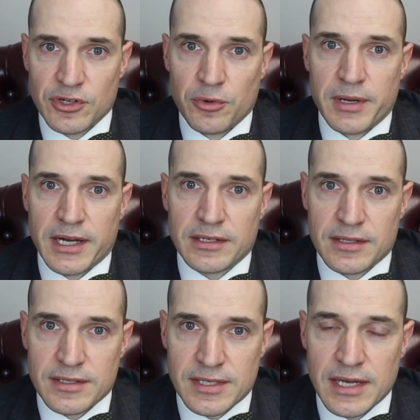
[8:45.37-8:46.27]
go back to
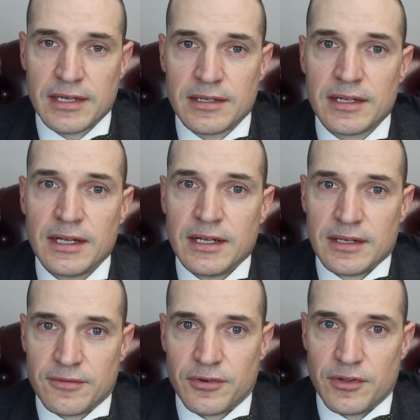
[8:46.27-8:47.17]
the Senate
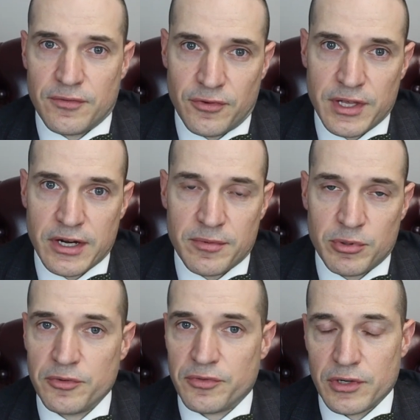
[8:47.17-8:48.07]
for their
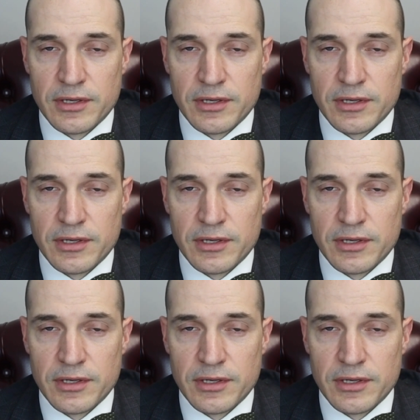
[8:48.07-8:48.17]
approval.